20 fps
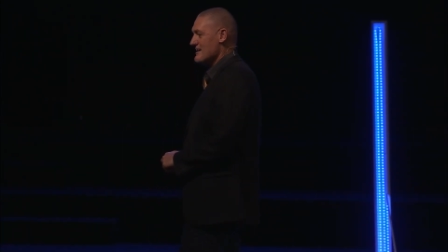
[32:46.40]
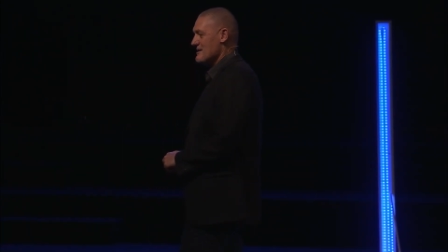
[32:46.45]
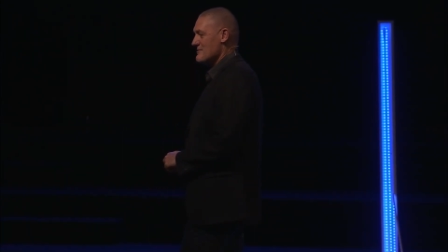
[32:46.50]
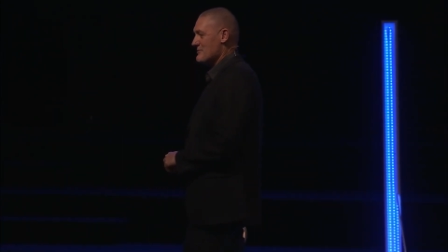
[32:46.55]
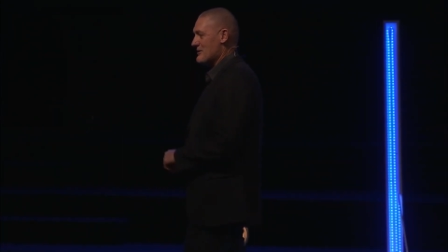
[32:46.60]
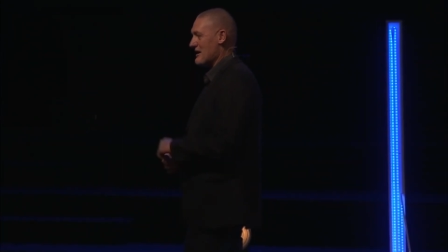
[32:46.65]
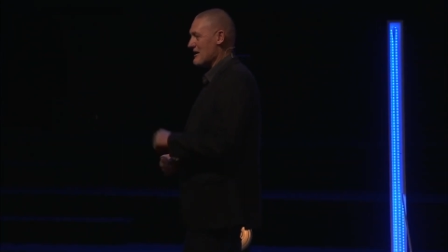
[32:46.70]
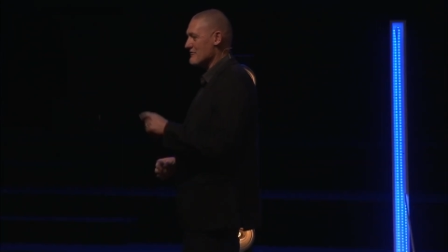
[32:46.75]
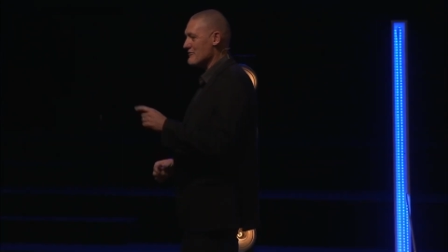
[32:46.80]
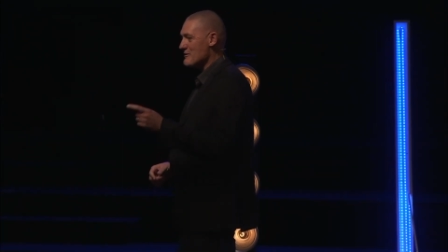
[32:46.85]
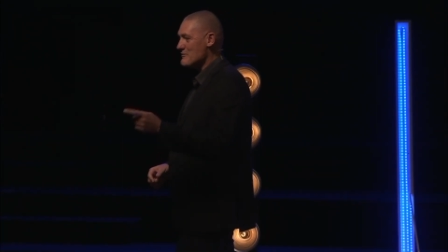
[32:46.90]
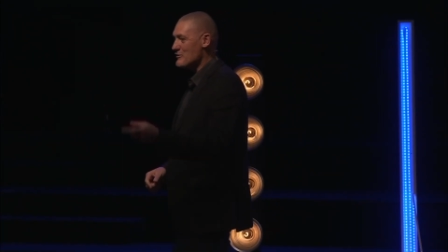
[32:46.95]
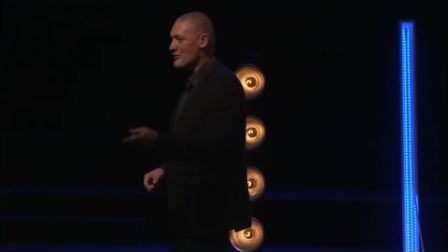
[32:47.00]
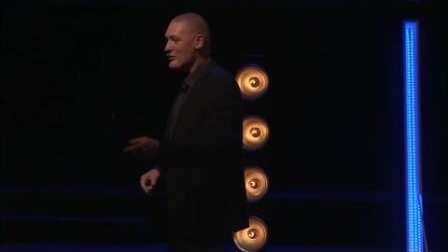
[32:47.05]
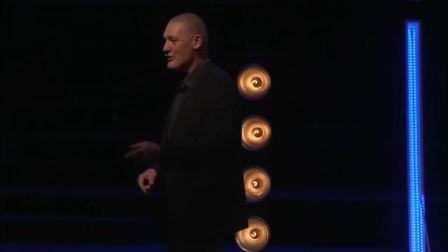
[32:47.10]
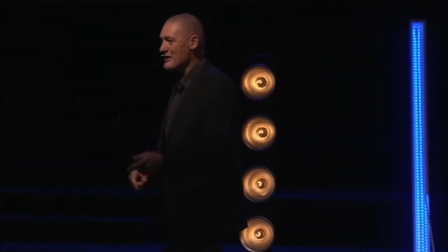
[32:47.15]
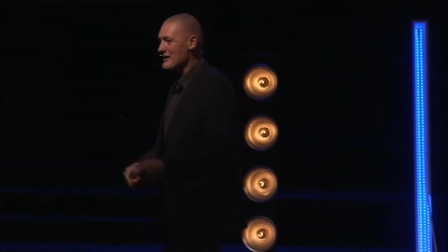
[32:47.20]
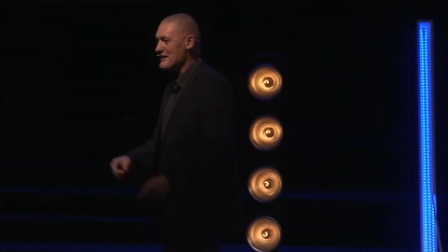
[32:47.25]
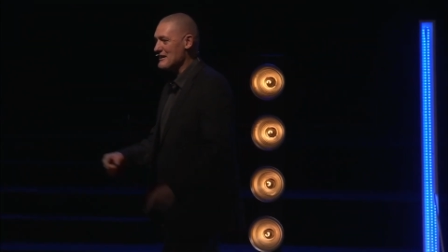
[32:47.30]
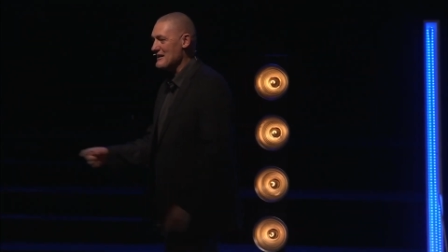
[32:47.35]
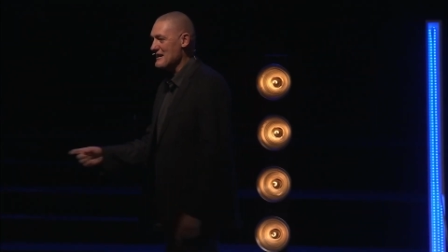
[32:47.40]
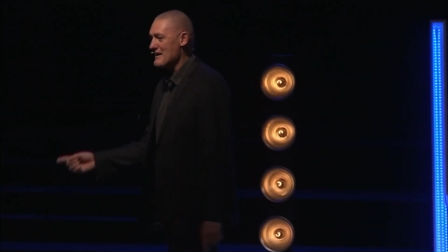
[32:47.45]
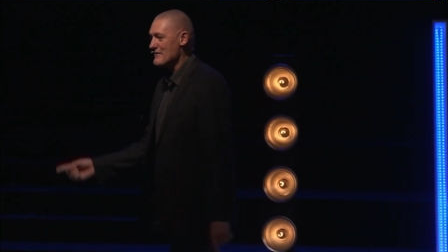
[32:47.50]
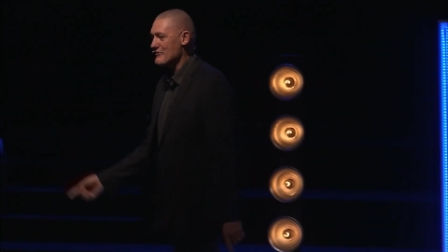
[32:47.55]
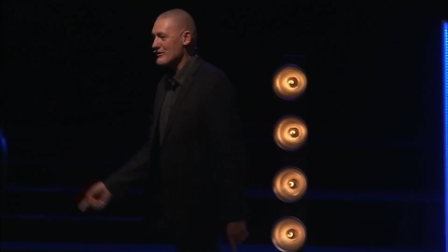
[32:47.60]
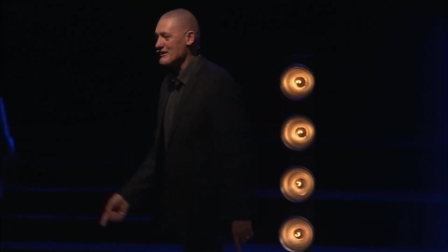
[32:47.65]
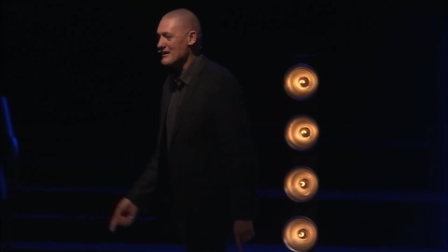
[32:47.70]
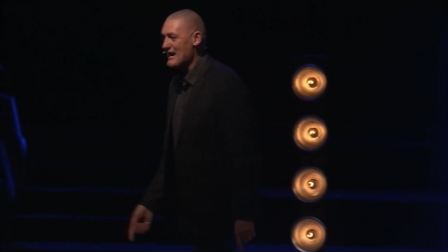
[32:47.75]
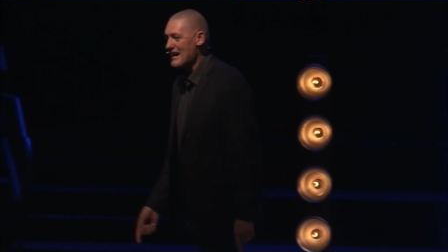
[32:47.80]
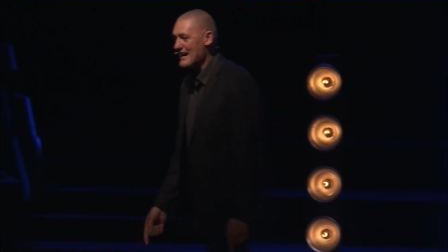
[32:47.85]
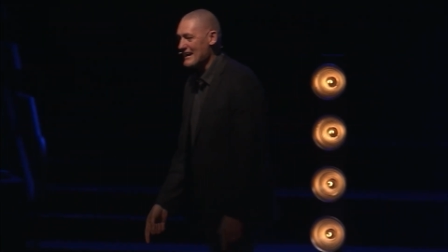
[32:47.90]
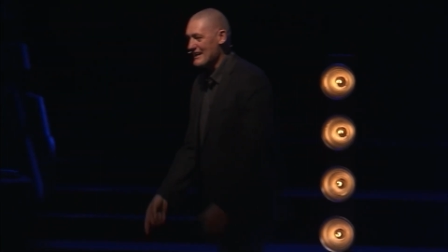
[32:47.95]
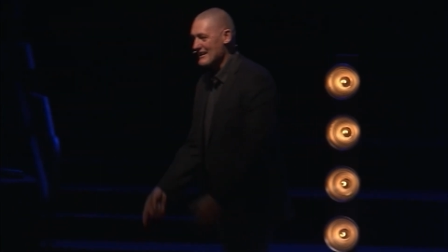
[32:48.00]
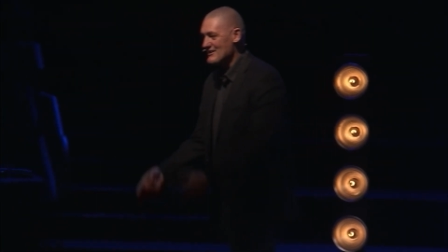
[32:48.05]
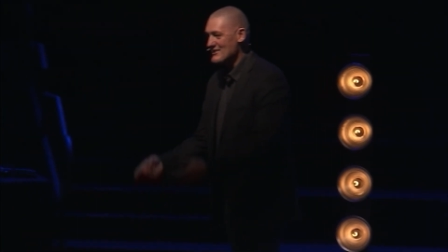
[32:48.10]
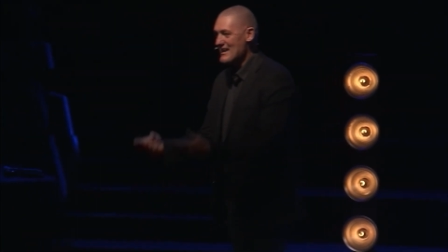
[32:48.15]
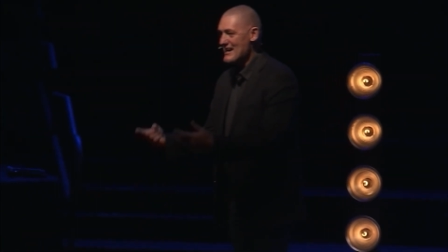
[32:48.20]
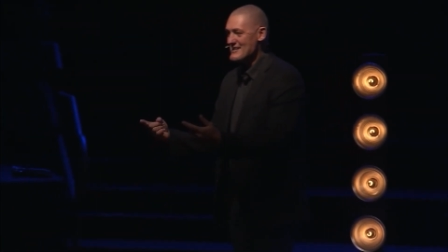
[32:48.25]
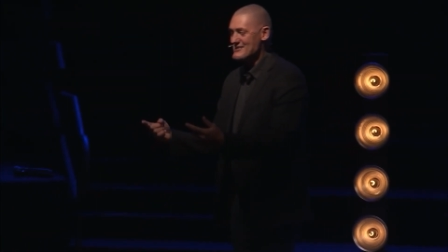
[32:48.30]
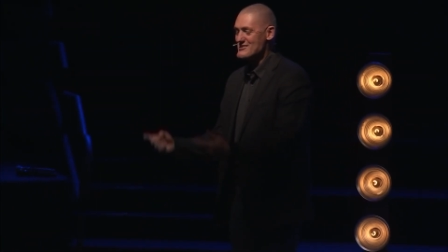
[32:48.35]
But every morning and every night
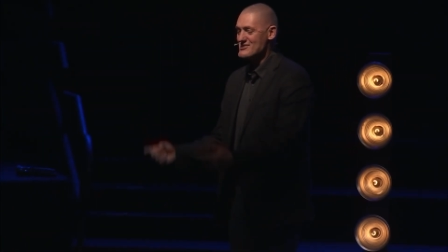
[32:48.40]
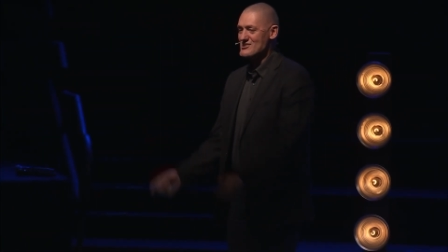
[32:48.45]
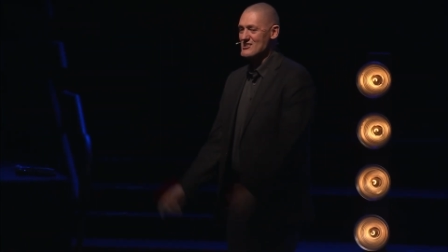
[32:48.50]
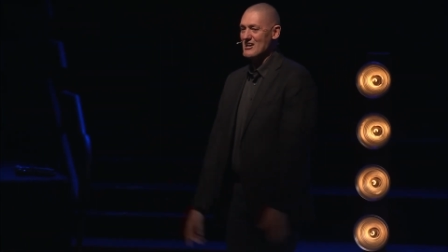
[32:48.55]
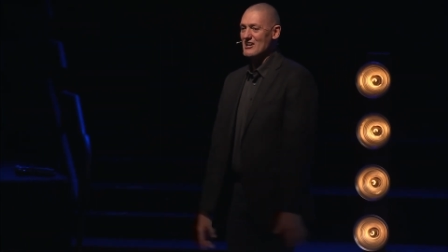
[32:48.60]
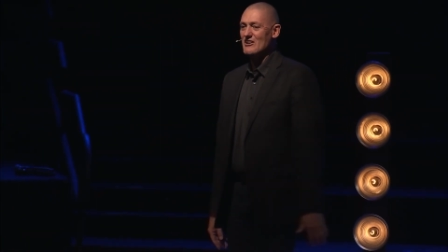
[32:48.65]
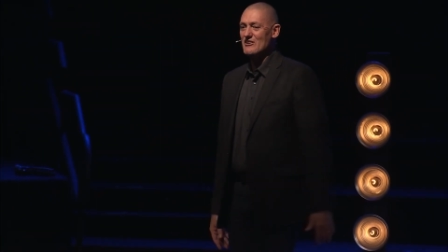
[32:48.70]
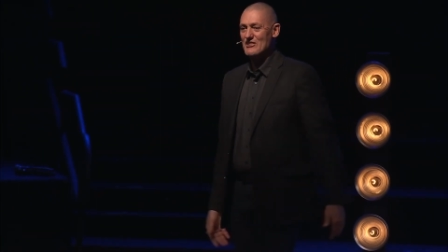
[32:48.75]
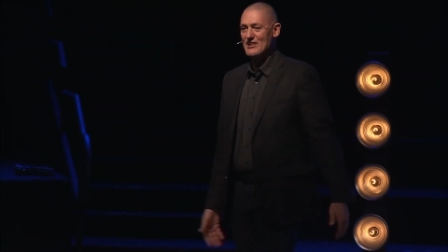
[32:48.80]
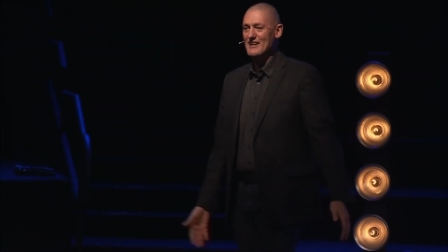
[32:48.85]
in that cell,